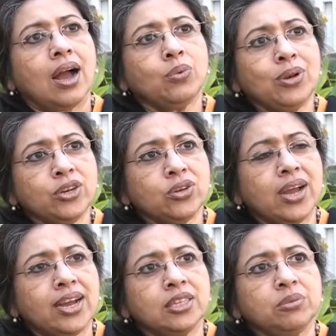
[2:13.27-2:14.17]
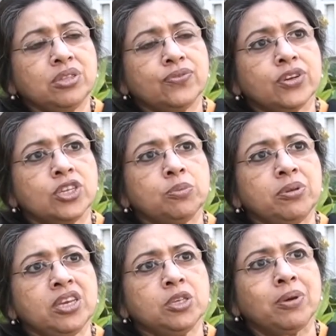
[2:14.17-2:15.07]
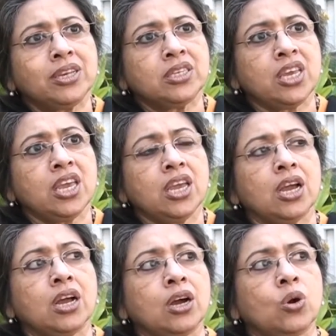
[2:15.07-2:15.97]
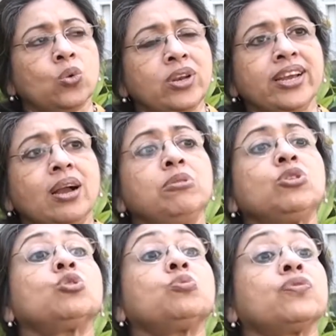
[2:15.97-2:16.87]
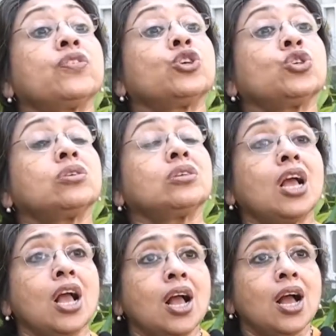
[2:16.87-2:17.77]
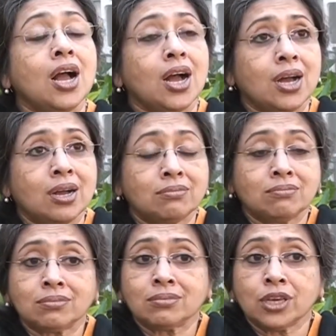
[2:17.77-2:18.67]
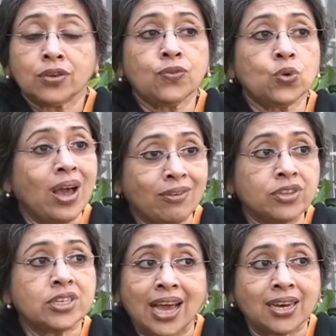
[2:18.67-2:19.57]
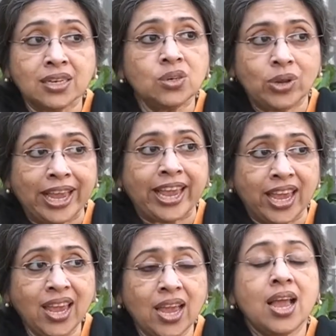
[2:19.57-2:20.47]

I would like to guide them in the first place by saying only come into the profession if you have the talent, A.